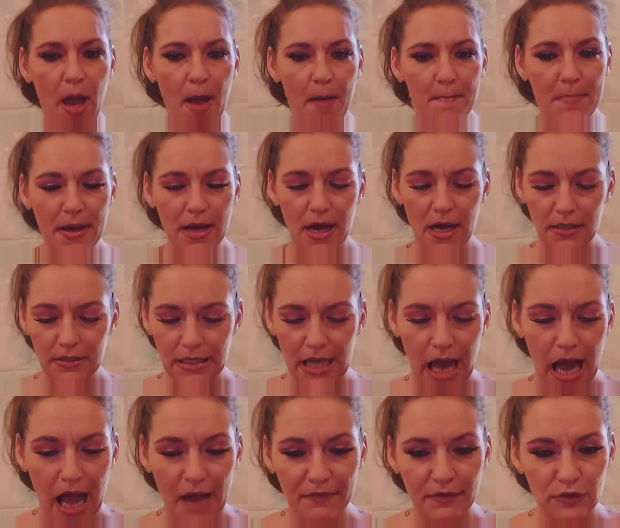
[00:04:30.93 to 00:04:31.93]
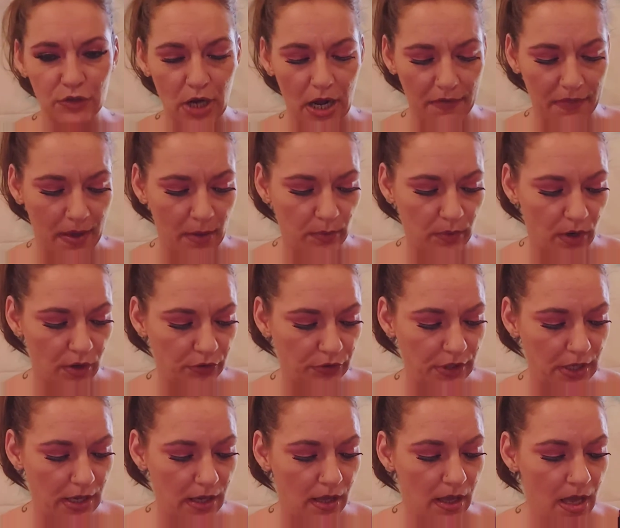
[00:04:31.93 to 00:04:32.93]
but I haven't tried that one on
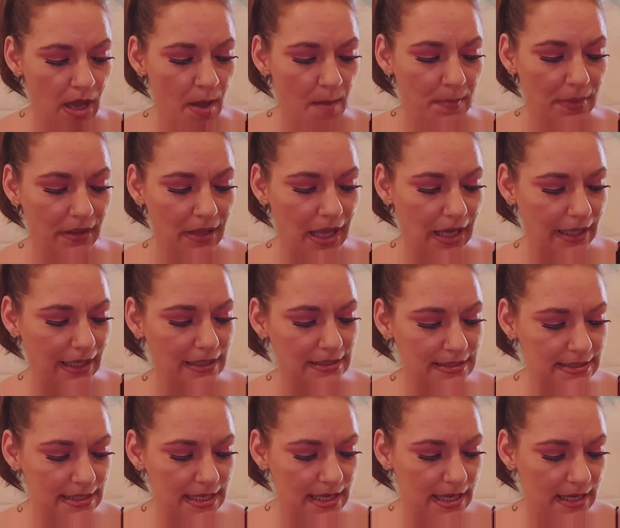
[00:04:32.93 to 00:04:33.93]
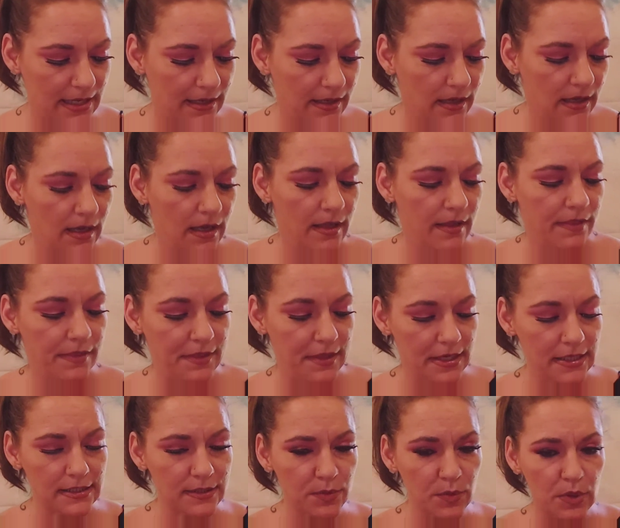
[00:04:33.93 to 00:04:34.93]
yet. But like I said,
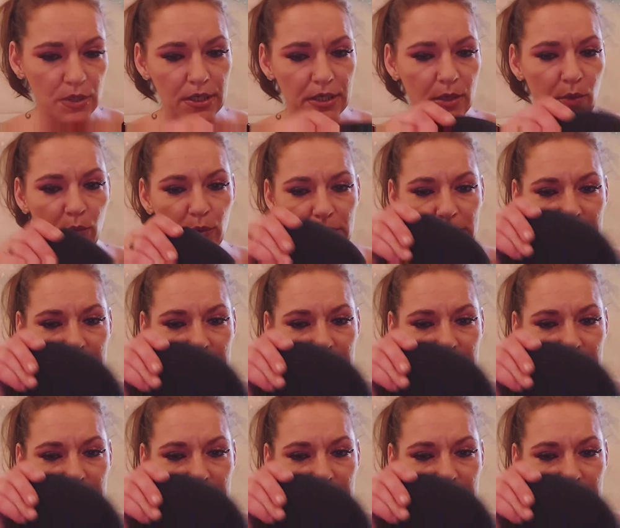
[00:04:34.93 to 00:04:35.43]
this one was